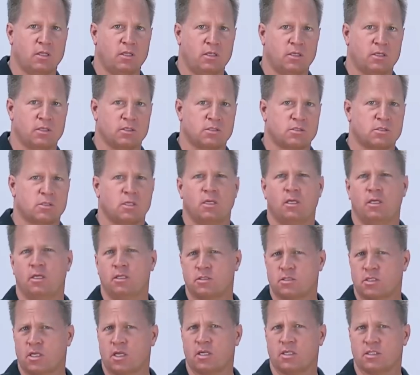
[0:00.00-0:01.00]
this,
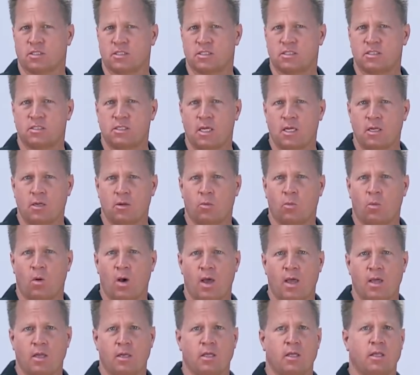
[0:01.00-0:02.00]
it's going to stain it
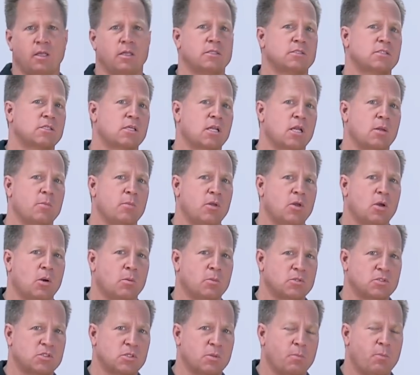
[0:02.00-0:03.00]
white and it's going to be
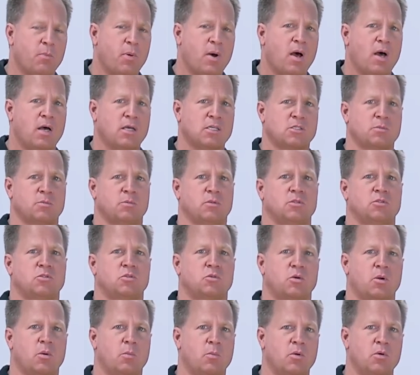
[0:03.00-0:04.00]
almost impossible
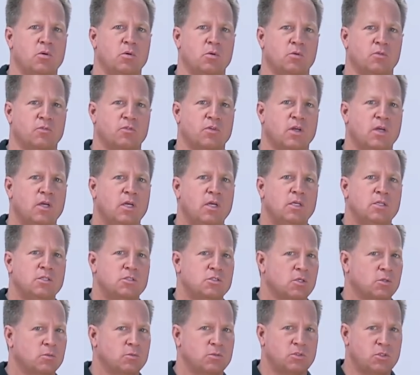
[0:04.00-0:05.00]
to remove.
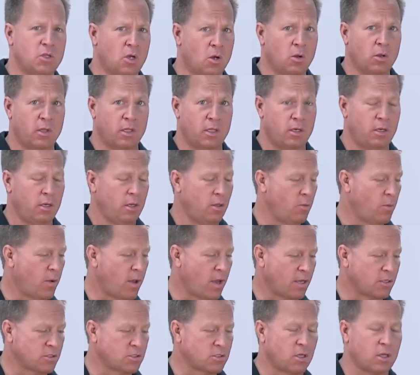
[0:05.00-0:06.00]
So don't get any
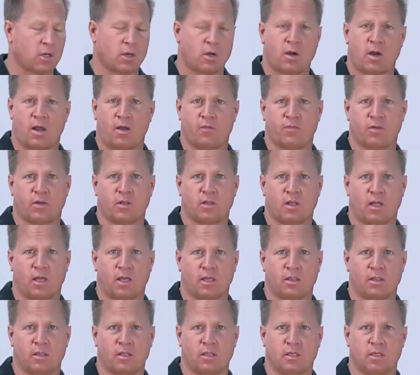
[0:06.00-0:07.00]
wax on a graphic
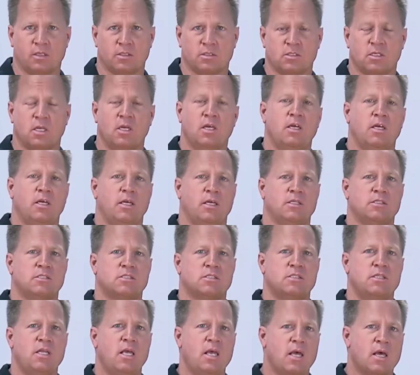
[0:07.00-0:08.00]
like this.
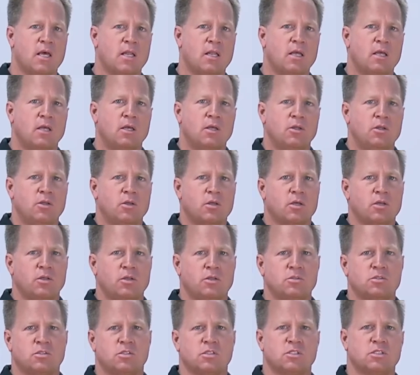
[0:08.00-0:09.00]
Instead, you can
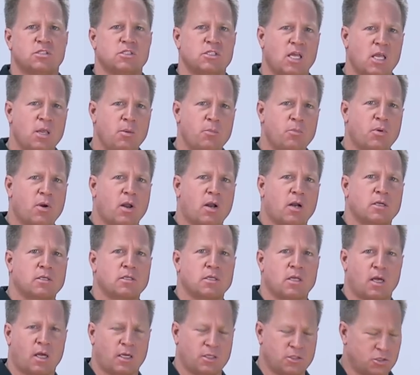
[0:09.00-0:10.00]
use the same product
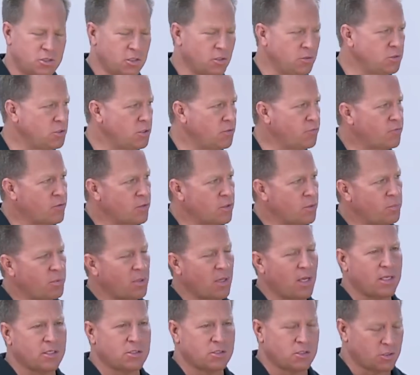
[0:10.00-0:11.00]
I showed you for the
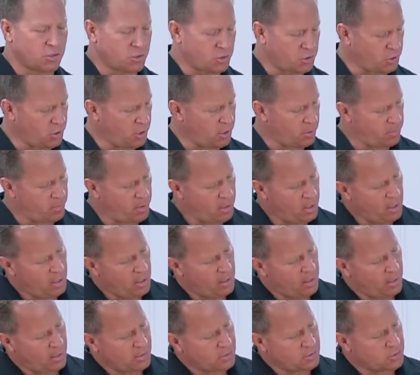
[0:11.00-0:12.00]
plastic trim.
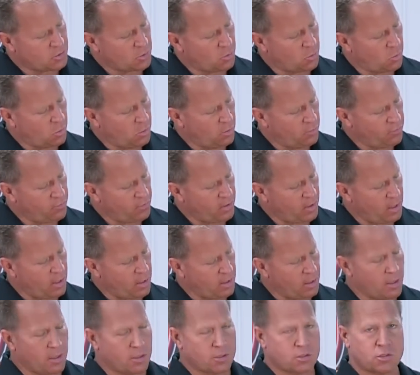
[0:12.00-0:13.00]
That's the
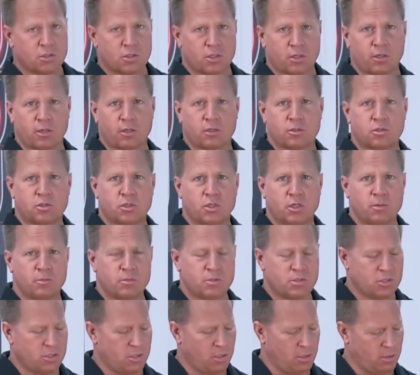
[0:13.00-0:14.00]
Wolfgang Exterior Trim
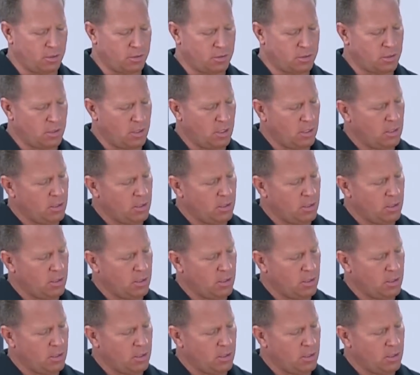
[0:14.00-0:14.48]
Sealant.